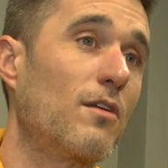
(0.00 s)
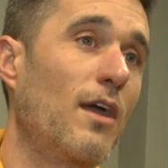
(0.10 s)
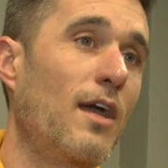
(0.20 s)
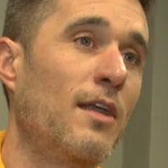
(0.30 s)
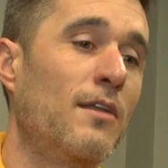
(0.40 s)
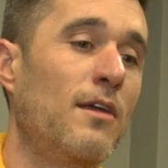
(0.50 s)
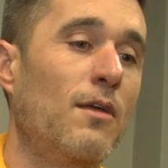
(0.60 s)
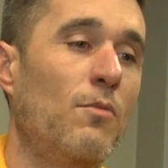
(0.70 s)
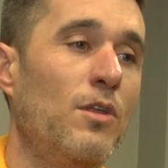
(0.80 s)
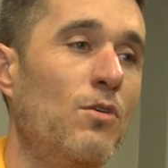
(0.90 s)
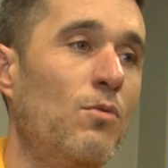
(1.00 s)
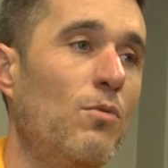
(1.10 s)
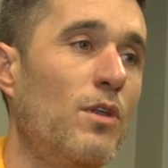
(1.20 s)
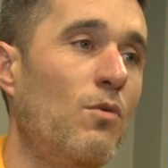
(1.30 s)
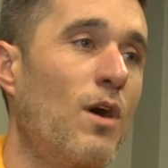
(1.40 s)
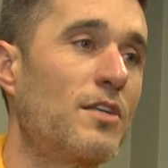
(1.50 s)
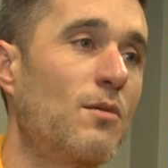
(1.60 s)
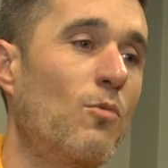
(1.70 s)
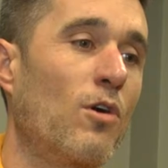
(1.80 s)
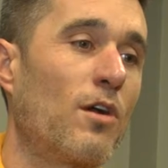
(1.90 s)
and when you watch
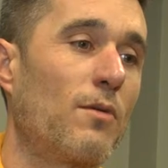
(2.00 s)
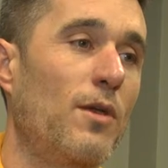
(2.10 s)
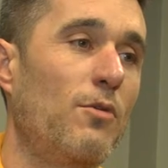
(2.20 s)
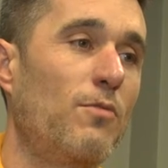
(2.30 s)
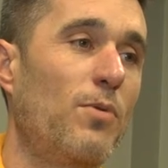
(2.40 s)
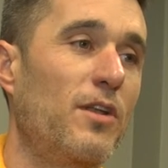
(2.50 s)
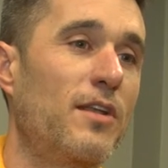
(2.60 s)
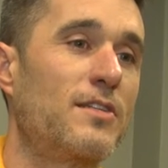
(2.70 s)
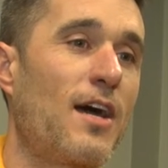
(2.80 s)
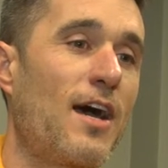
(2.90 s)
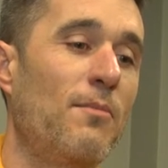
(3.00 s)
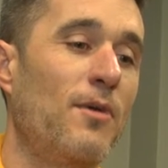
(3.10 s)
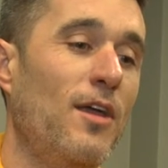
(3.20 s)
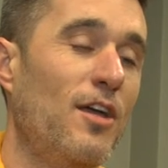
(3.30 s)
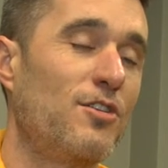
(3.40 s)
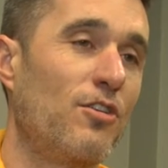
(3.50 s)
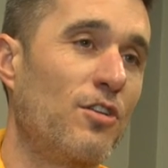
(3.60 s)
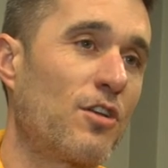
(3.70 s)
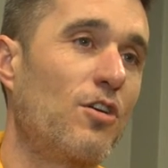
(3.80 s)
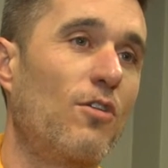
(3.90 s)
him work, and he was putting in time
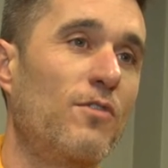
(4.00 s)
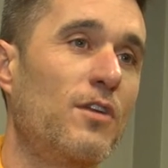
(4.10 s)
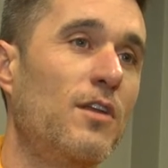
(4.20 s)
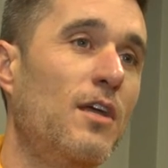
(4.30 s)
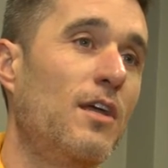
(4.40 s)
during the COVID,